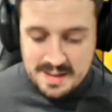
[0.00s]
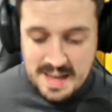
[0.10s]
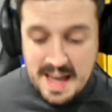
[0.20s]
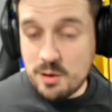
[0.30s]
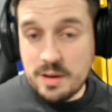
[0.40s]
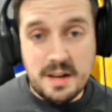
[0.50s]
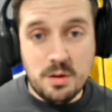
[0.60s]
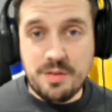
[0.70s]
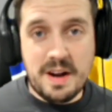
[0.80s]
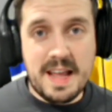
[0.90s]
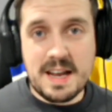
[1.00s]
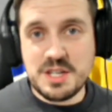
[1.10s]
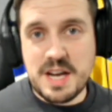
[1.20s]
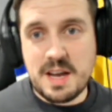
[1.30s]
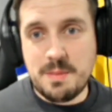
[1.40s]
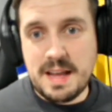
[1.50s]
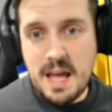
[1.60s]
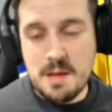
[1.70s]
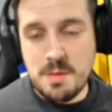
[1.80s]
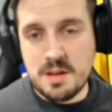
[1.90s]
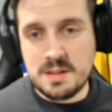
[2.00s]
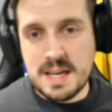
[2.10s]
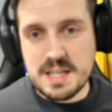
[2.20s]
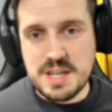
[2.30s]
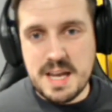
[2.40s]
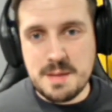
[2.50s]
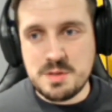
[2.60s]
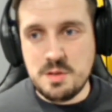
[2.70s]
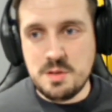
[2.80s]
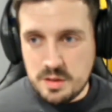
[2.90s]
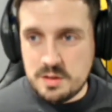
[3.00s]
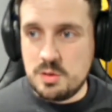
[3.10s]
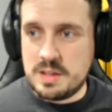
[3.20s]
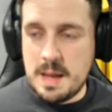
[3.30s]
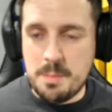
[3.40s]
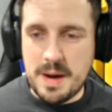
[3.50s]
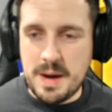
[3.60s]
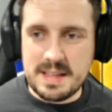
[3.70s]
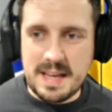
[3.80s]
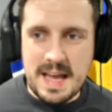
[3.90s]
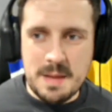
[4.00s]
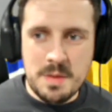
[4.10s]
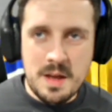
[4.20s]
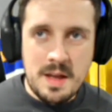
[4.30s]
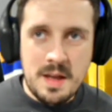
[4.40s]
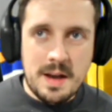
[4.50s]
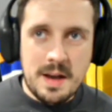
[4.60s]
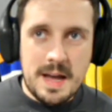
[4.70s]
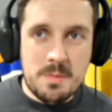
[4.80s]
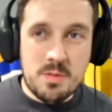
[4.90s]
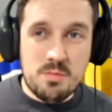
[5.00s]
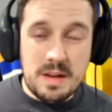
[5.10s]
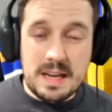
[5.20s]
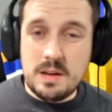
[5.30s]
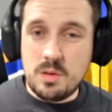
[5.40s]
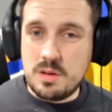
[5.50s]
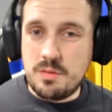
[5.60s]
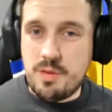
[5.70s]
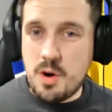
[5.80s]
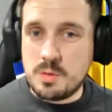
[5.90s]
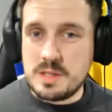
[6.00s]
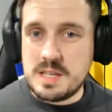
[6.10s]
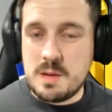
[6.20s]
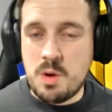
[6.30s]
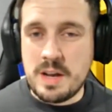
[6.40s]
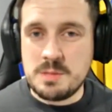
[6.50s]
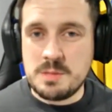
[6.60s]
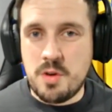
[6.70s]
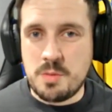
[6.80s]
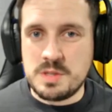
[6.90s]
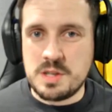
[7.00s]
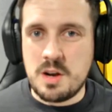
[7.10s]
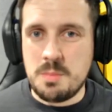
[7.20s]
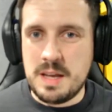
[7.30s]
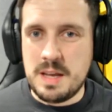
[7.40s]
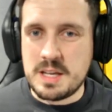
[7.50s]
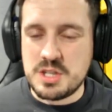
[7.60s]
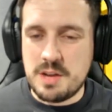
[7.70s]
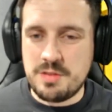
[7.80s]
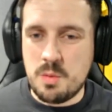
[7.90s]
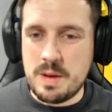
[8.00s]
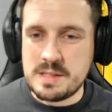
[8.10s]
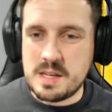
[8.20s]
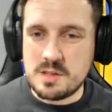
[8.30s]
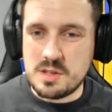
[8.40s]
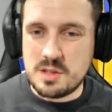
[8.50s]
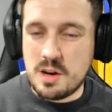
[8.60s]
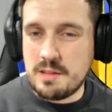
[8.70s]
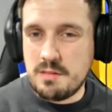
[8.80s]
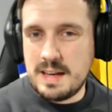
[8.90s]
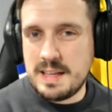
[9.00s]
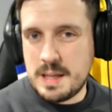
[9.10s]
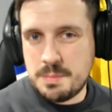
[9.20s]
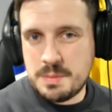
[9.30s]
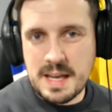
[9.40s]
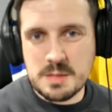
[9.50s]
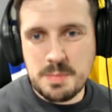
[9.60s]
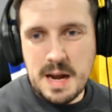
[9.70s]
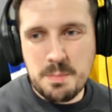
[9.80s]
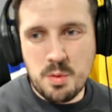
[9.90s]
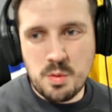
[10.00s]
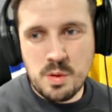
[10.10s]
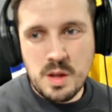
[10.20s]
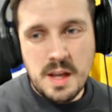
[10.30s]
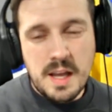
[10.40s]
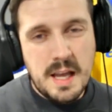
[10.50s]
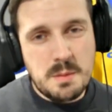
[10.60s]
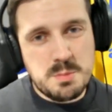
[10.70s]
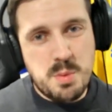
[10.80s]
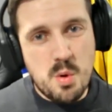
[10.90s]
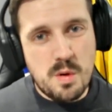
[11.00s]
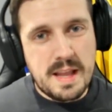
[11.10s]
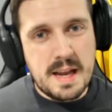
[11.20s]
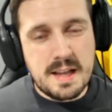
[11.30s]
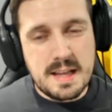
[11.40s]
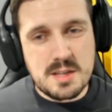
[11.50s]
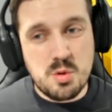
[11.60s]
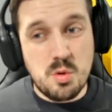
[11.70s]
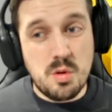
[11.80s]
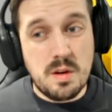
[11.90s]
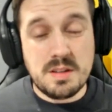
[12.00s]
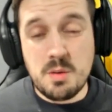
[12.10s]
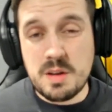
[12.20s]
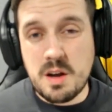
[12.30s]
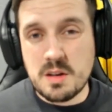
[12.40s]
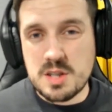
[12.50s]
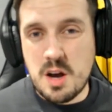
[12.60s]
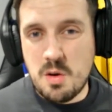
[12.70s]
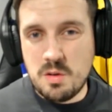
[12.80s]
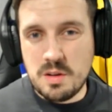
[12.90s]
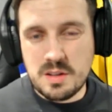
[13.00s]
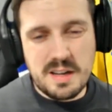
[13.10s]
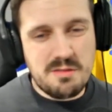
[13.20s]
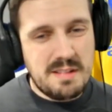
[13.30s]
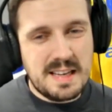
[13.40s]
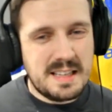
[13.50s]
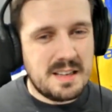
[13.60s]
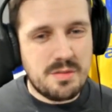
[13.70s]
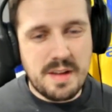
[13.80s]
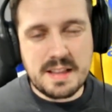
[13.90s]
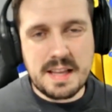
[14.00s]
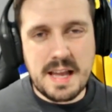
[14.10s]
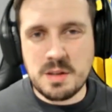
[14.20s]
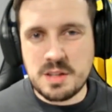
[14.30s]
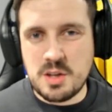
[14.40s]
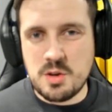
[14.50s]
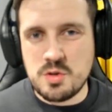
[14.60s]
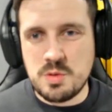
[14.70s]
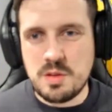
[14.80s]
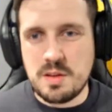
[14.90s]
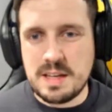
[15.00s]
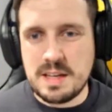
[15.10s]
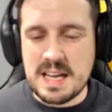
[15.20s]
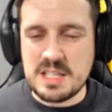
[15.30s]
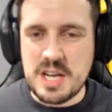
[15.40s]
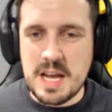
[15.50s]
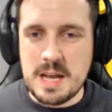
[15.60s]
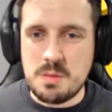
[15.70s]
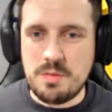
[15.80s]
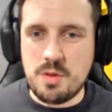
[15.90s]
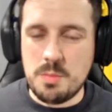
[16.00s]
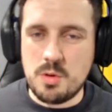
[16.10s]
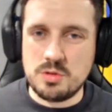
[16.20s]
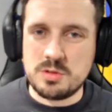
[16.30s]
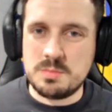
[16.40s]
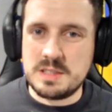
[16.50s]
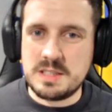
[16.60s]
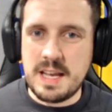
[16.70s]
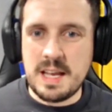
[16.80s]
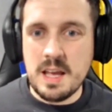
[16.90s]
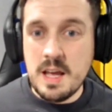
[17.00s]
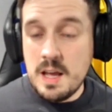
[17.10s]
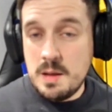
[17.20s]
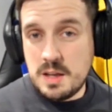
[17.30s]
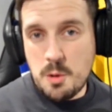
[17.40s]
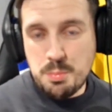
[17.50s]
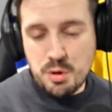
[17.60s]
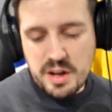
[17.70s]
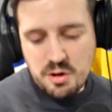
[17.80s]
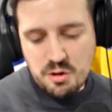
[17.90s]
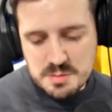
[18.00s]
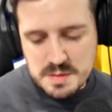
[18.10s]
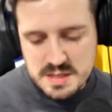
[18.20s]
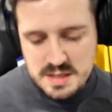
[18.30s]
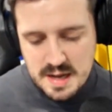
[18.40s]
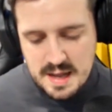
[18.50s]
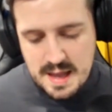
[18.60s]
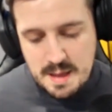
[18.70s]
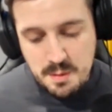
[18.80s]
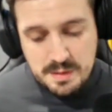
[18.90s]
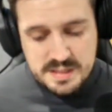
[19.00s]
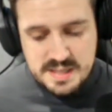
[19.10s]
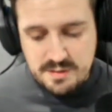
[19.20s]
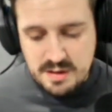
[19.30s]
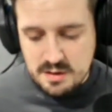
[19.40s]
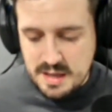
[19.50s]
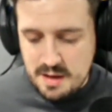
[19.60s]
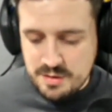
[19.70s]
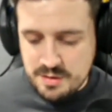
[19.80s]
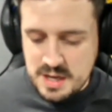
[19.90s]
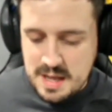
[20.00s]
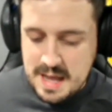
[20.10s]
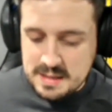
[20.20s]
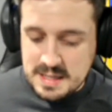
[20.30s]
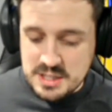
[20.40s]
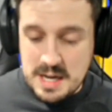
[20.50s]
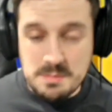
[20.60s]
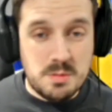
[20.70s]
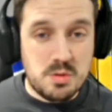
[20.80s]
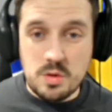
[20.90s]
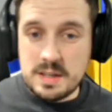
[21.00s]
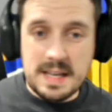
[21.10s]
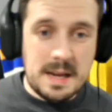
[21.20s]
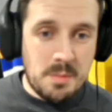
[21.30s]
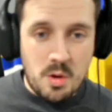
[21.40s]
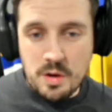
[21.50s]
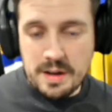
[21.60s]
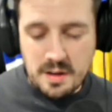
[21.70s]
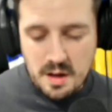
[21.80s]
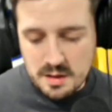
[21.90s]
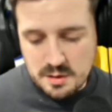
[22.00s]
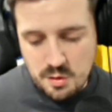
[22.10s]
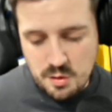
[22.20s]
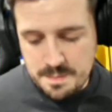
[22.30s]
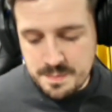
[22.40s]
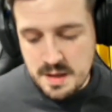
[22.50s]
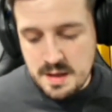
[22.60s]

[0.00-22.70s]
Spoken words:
Yeah, look, he looked very energetic when he came on. Dan James looked to impact the game. I'm really looking forward to see what his performance is going to be against Sheffield Wednesday, because I thought he really dipped against Blackburn. He was poor again against Hull, even though he got his goal. I thought he really didn't affect the game, not the usual kind of Dan James that we've come accustomed to see, pre-Christmas. I went to 7 out of 10 for Dan James. He was looking to get in behind all time.